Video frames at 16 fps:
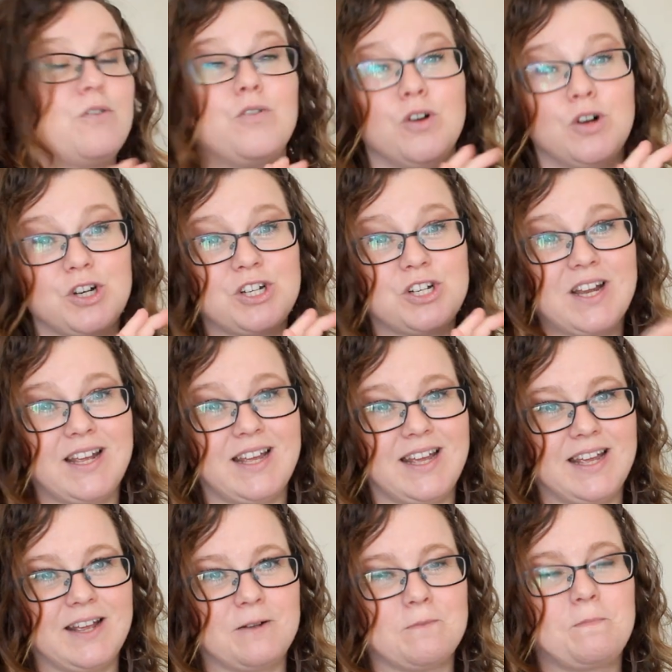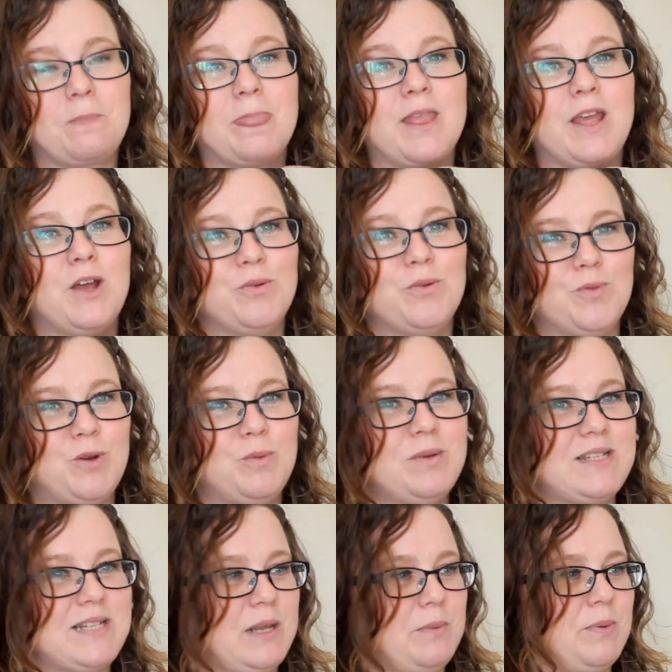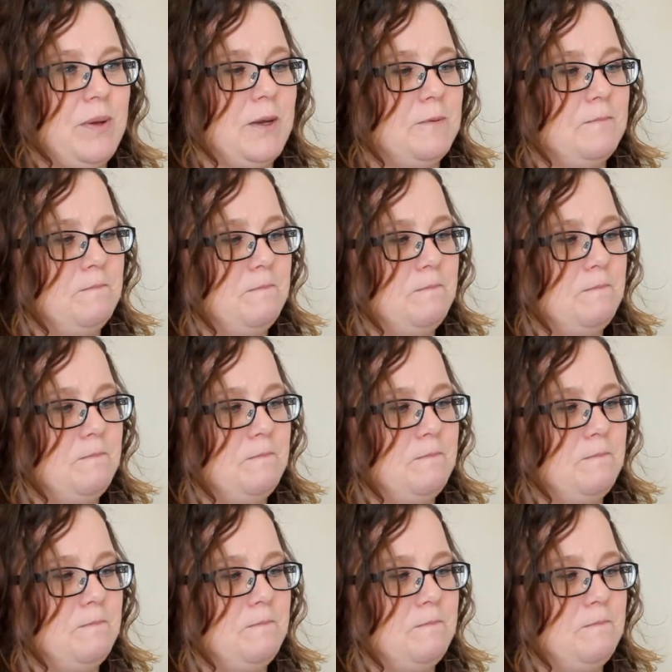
crocheting a ruby slipper.